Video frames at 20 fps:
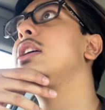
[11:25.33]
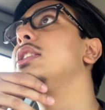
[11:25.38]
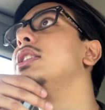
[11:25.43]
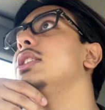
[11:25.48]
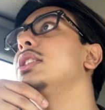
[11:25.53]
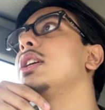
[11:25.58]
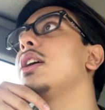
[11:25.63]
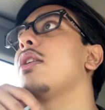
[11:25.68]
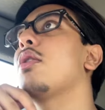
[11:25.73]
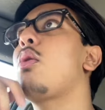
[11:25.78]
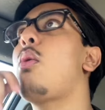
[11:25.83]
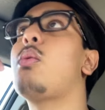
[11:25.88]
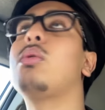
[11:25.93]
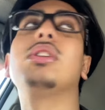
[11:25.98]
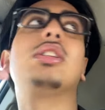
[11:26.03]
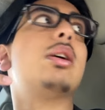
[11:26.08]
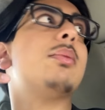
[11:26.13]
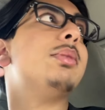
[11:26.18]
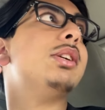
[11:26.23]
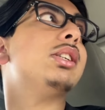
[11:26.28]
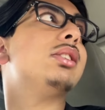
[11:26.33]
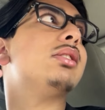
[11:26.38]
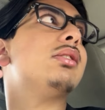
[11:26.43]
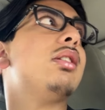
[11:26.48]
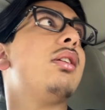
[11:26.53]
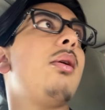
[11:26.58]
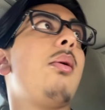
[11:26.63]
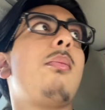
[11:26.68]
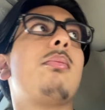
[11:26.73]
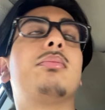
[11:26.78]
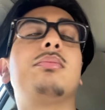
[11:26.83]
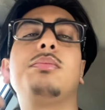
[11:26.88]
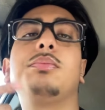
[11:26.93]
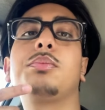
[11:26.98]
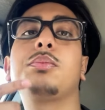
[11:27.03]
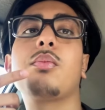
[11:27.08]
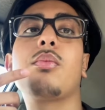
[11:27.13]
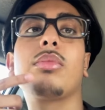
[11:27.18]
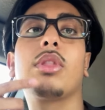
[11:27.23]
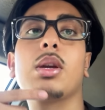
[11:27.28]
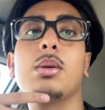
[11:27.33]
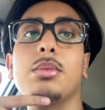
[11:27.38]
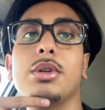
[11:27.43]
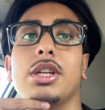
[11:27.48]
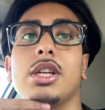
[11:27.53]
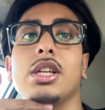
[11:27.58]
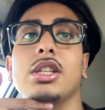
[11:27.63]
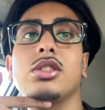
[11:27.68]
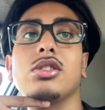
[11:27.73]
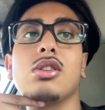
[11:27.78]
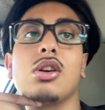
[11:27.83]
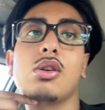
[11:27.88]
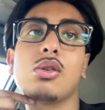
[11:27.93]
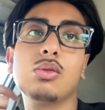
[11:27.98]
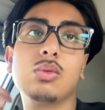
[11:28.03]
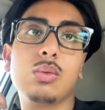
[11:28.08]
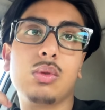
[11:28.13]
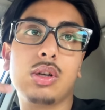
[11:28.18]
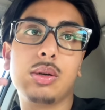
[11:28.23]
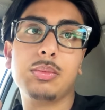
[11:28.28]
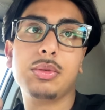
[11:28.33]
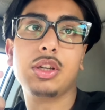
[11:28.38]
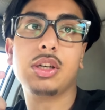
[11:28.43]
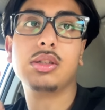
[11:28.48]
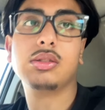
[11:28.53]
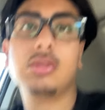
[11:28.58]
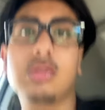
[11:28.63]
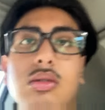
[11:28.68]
And yeah. With that being said, I'm gonna catch y'all when I'm done.